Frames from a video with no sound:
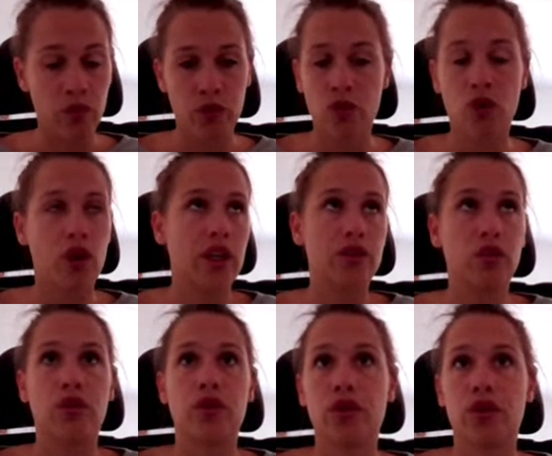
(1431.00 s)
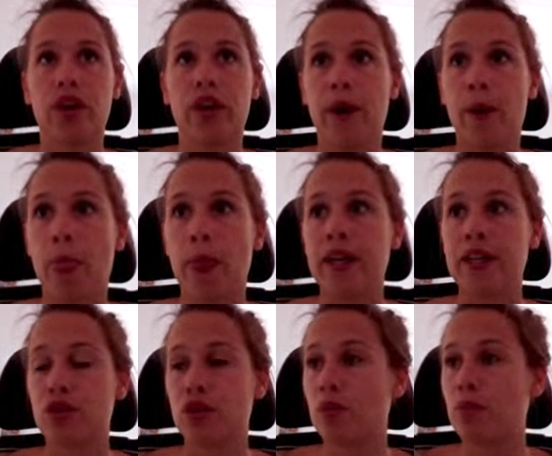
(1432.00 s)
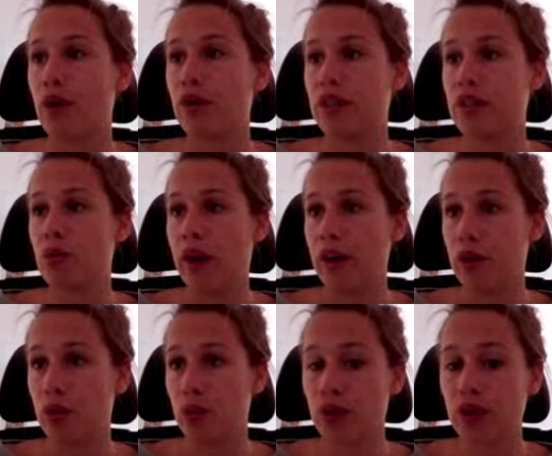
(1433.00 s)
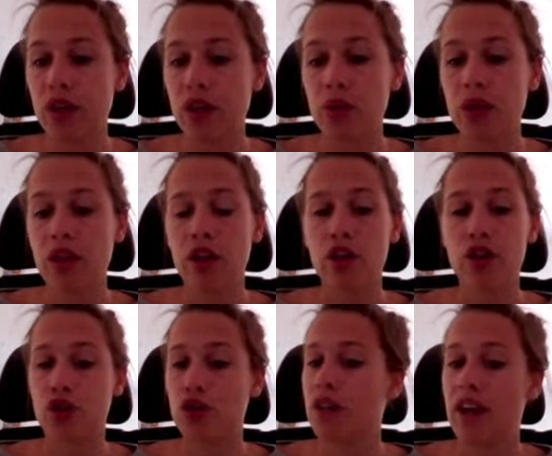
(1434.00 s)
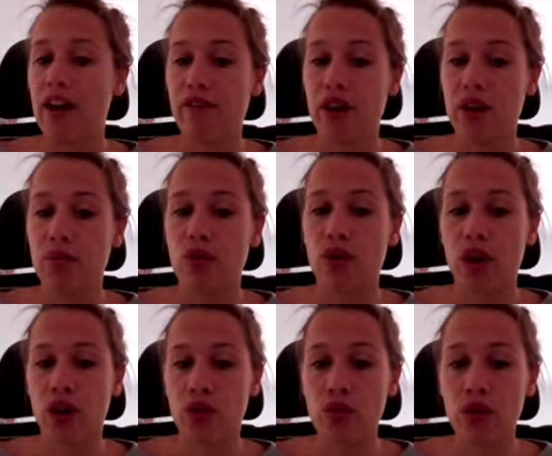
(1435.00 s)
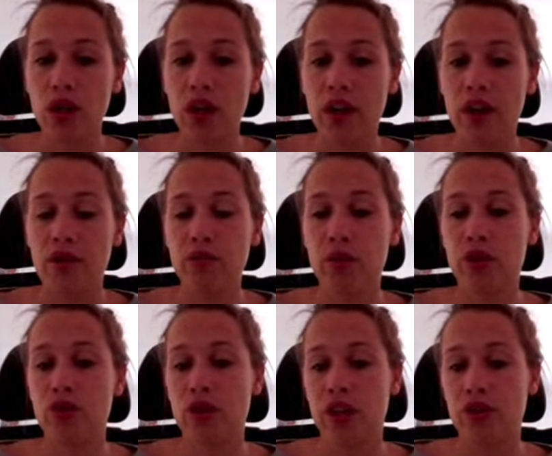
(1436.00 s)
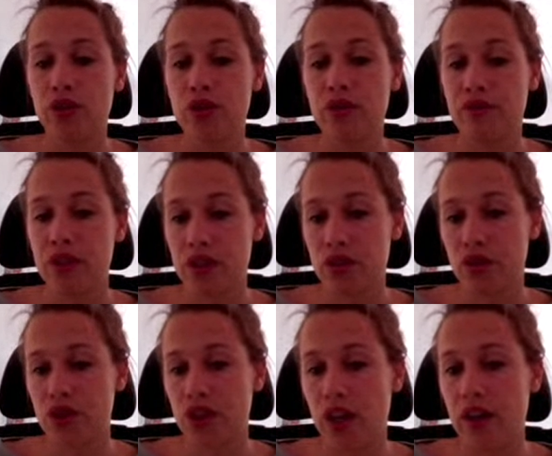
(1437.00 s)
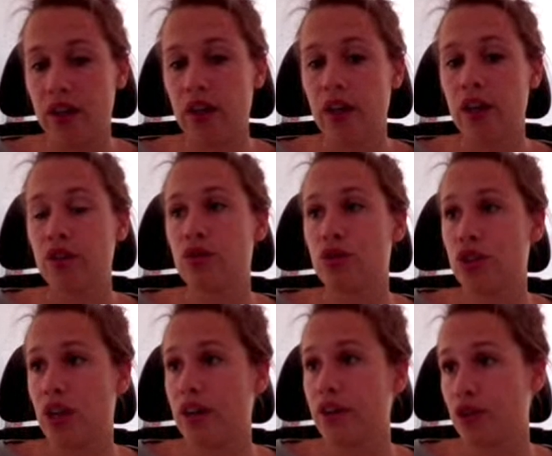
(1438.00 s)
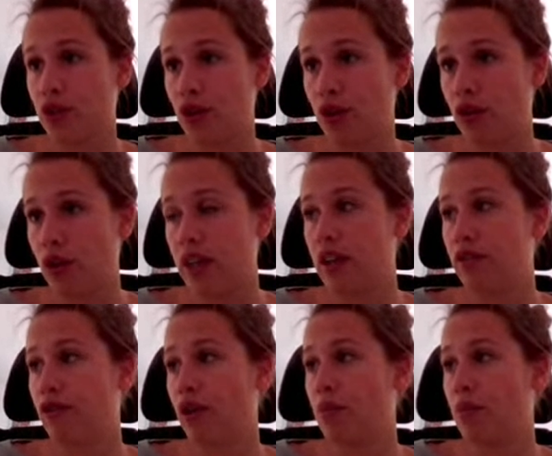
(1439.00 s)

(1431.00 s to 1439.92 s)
colleagues or your external parties where you're working with shouldn't have anymore a Google account, but you can use the visitor sharing to share securely from